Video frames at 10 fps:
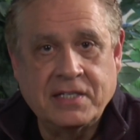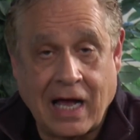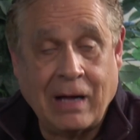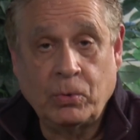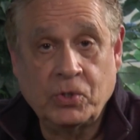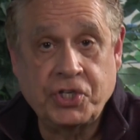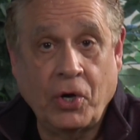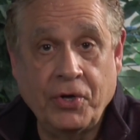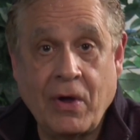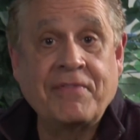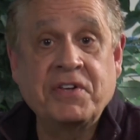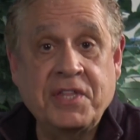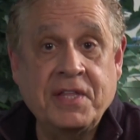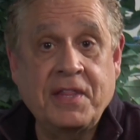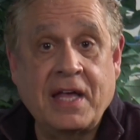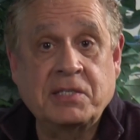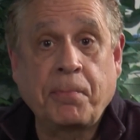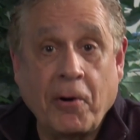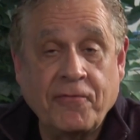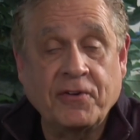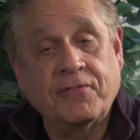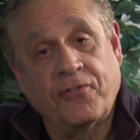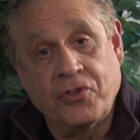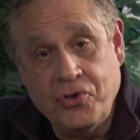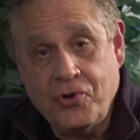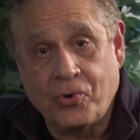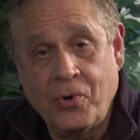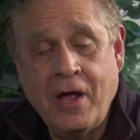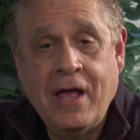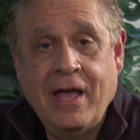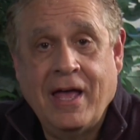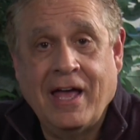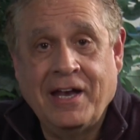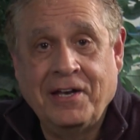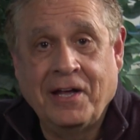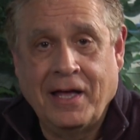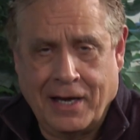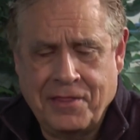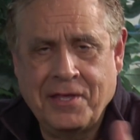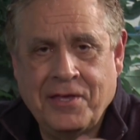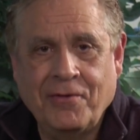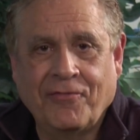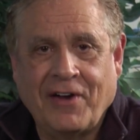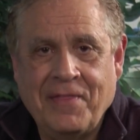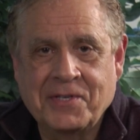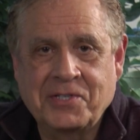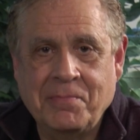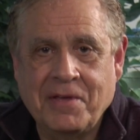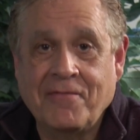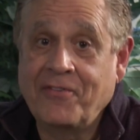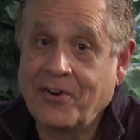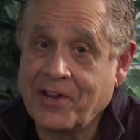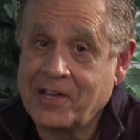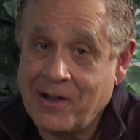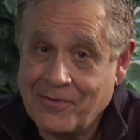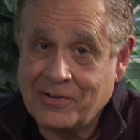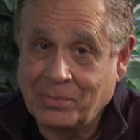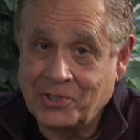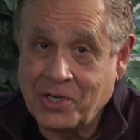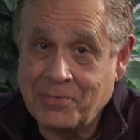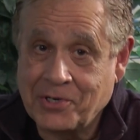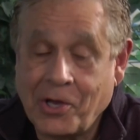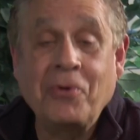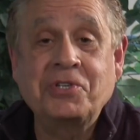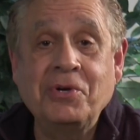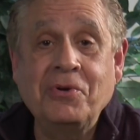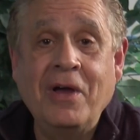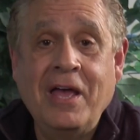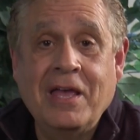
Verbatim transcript: Tom will show you everything that's perfect for you, and uh, and I think you'll find this to be a very comfortable gym to go to.